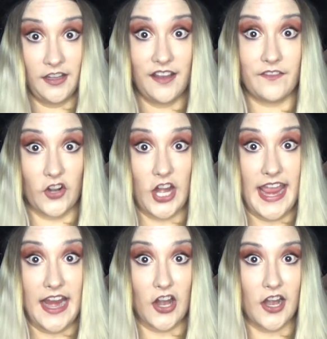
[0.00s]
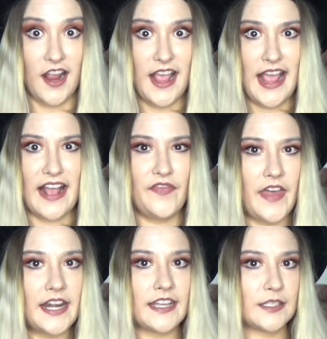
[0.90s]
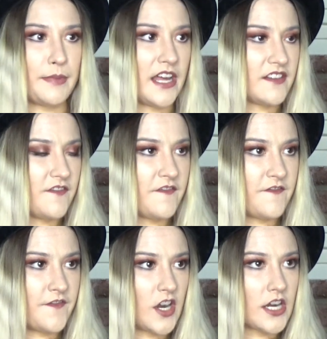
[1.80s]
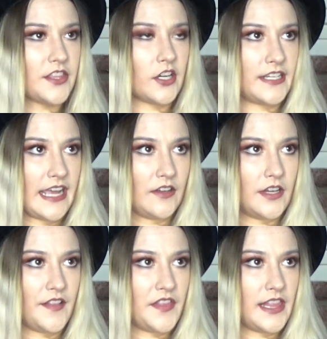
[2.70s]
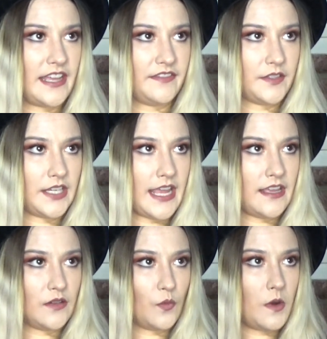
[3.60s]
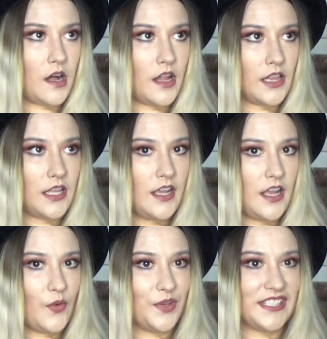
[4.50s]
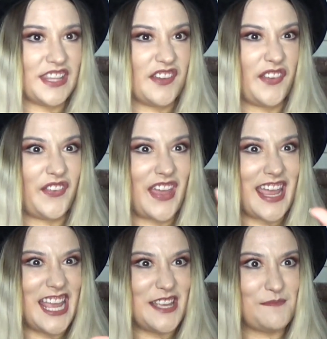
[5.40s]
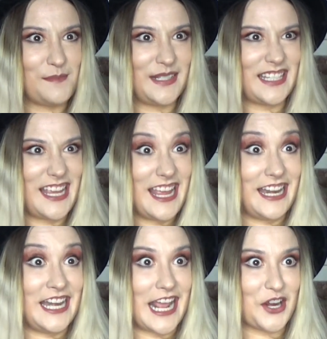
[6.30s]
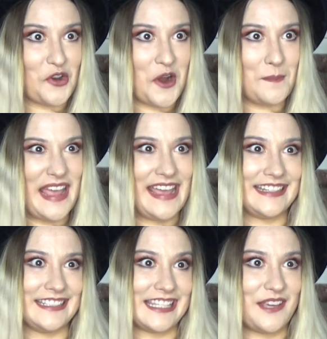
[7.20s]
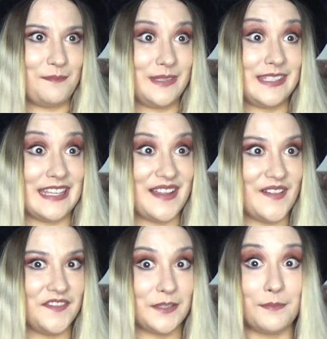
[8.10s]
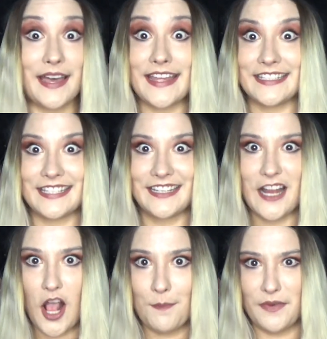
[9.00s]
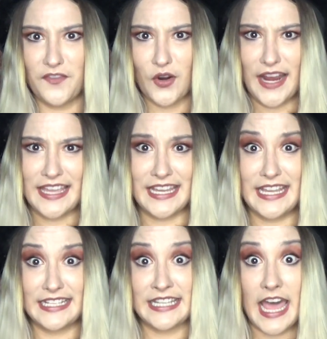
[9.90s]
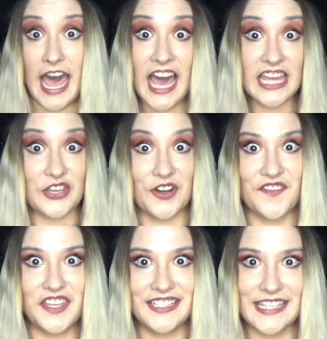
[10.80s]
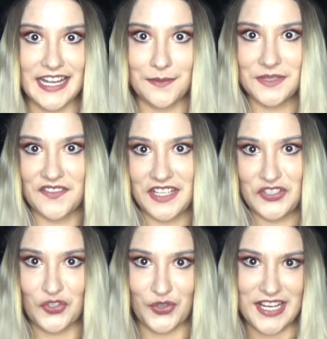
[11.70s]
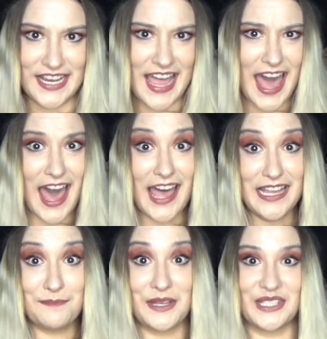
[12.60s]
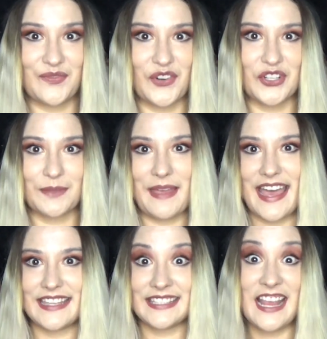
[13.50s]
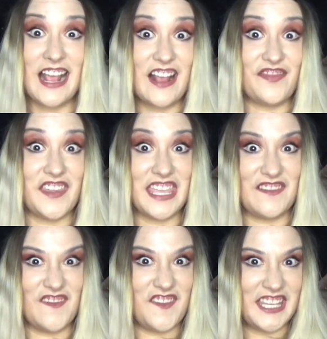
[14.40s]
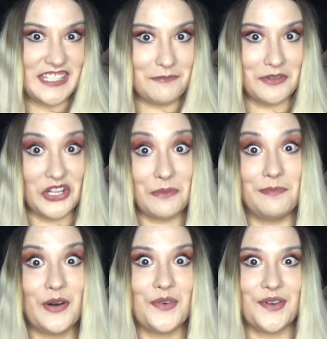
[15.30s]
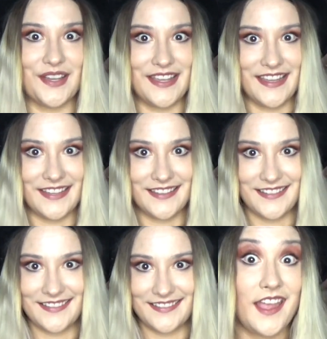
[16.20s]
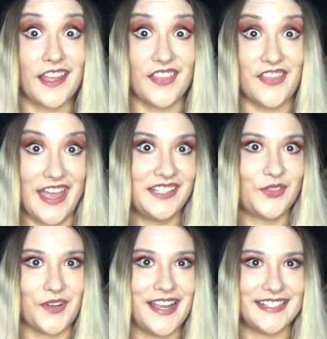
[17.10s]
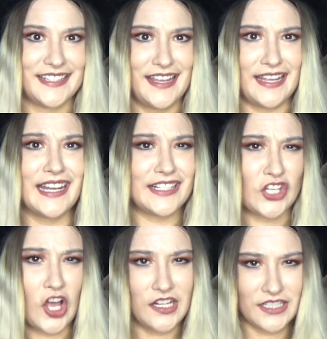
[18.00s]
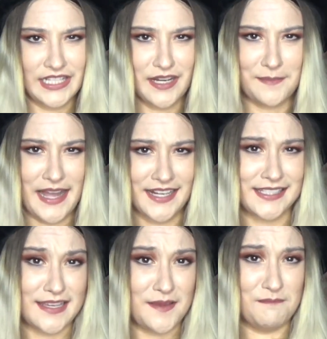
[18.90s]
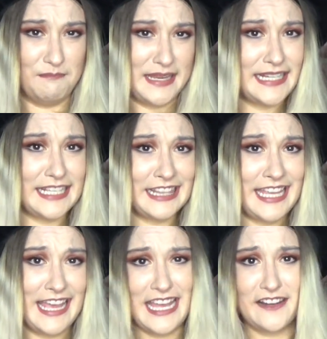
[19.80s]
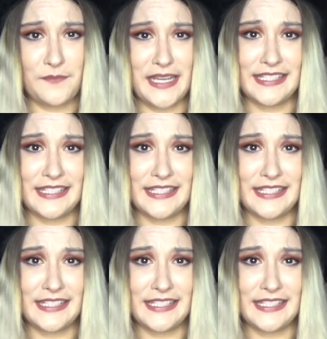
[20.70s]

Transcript: for hair. And then I spot further down on the left-hand wall was the famed Necropants themselves. But before I can get to either of these items of intrigue, I must first pass the Invisible Boy. That's right. In a tall clear box immediately ahead of me